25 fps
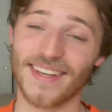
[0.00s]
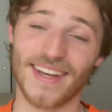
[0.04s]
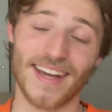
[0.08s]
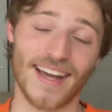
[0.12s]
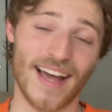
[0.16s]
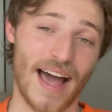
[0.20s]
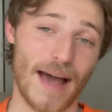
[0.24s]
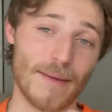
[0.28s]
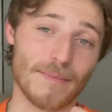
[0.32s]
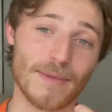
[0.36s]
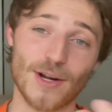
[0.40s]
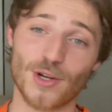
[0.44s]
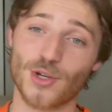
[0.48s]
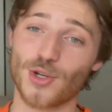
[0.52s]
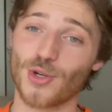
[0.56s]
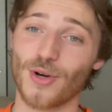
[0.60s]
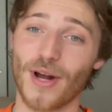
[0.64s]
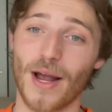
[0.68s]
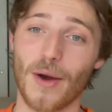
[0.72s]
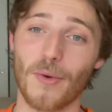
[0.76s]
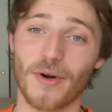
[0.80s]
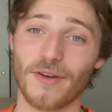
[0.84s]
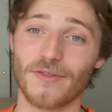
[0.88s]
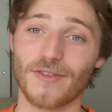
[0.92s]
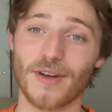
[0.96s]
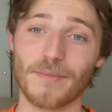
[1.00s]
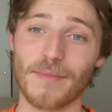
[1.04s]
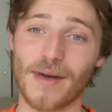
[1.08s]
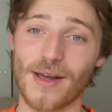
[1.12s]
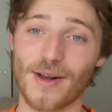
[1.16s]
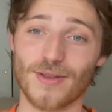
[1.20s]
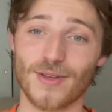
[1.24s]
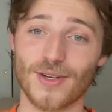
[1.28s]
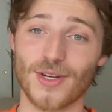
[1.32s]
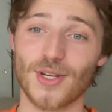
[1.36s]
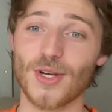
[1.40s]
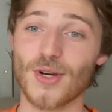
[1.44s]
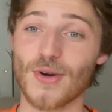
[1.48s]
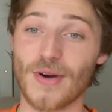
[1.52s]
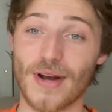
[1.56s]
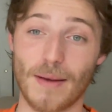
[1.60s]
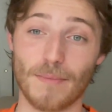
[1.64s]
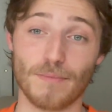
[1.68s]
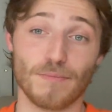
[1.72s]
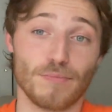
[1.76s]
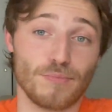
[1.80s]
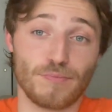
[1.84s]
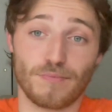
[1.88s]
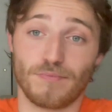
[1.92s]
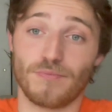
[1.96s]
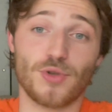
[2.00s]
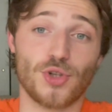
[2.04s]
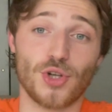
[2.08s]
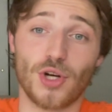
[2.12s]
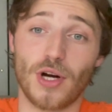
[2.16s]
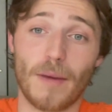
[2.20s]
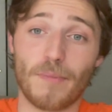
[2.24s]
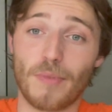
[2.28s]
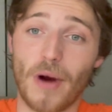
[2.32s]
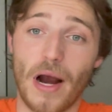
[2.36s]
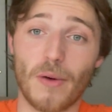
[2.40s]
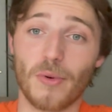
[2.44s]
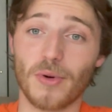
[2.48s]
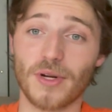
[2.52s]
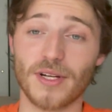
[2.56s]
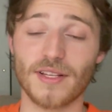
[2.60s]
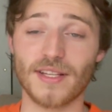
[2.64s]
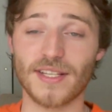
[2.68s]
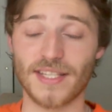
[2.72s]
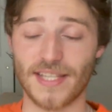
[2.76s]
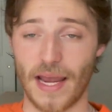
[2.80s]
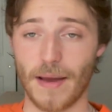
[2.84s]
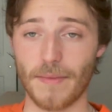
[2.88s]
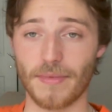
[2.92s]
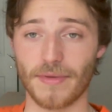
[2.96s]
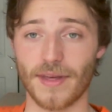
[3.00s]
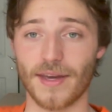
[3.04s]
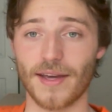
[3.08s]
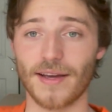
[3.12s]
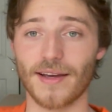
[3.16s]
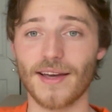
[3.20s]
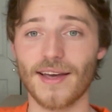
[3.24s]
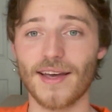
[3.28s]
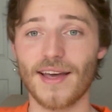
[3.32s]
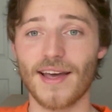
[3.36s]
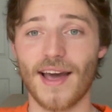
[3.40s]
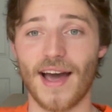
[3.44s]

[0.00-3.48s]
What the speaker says: I'm not sure I would have done better than you, and I'm sure I probably would have done the same thing.